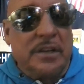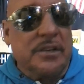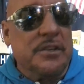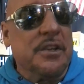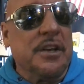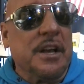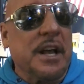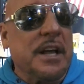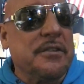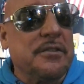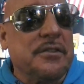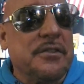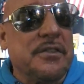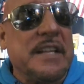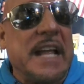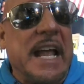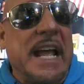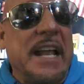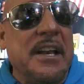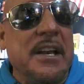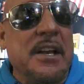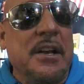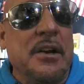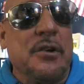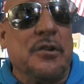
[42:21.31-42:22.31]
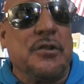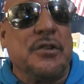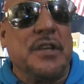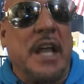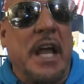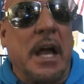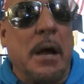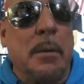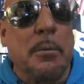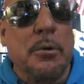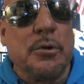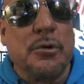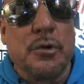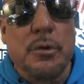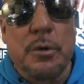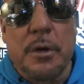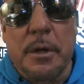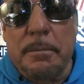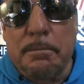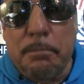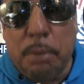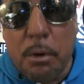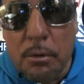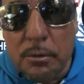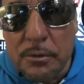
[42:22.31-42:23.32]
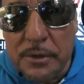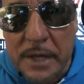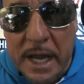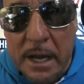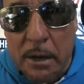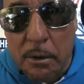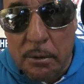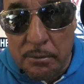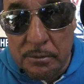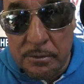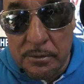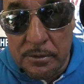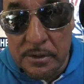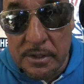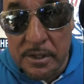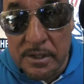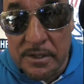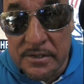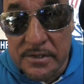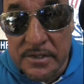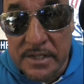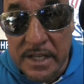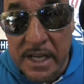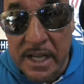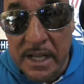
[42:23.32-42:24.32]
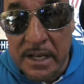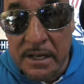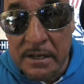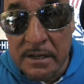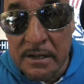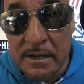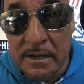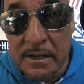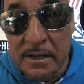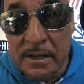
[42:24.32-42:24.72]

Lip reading: You're not standing there to see how much you can pull down. You understand?